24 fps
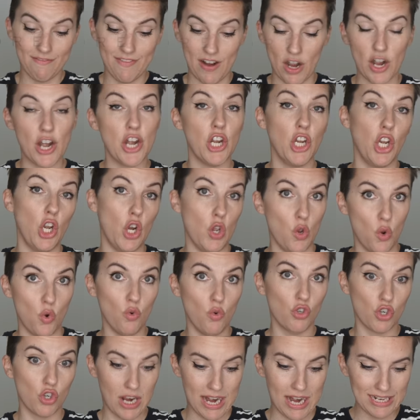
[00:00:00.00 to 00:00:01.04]
a very
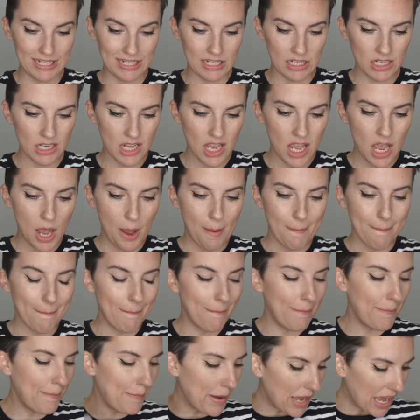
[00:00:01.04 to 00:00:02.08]
new trend,
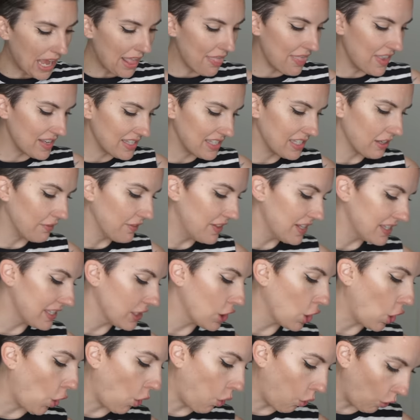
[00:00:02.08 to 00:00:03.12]
but the stuff that's
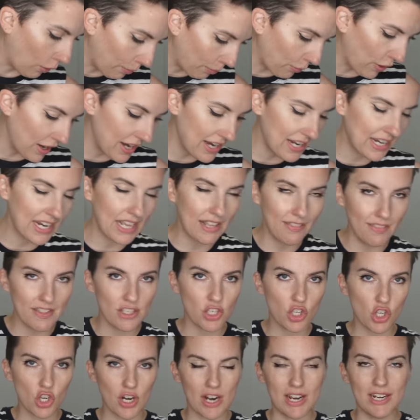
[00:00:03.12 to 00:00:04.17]
incorporated in
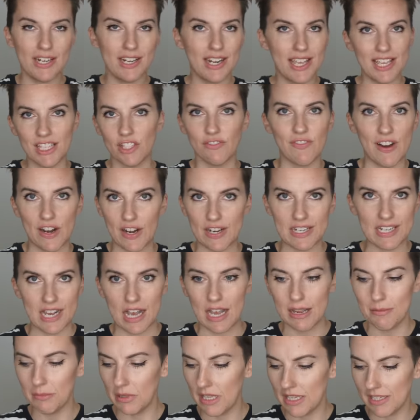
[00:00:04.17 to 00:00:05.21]
this trend is very
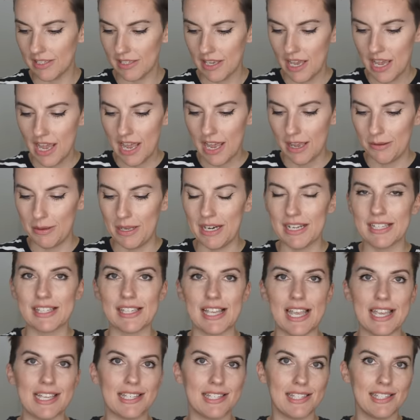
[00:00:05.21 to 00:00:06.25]
timeless. I mean, it's
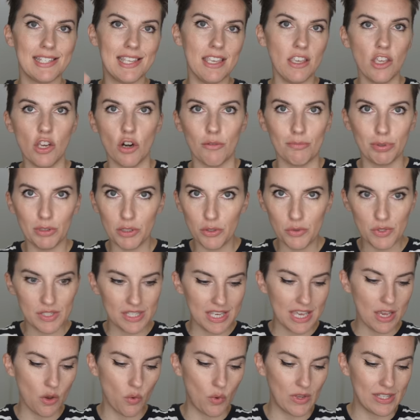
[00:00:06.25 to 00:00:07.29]
like, you know, blue
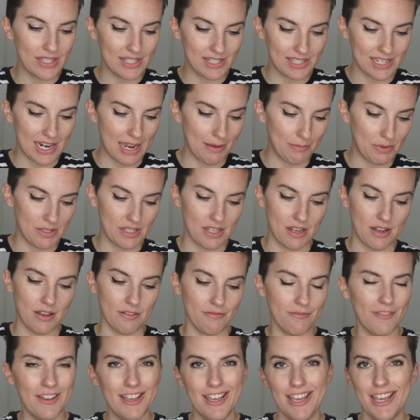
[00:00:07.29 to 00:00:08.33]
sequence type stuff,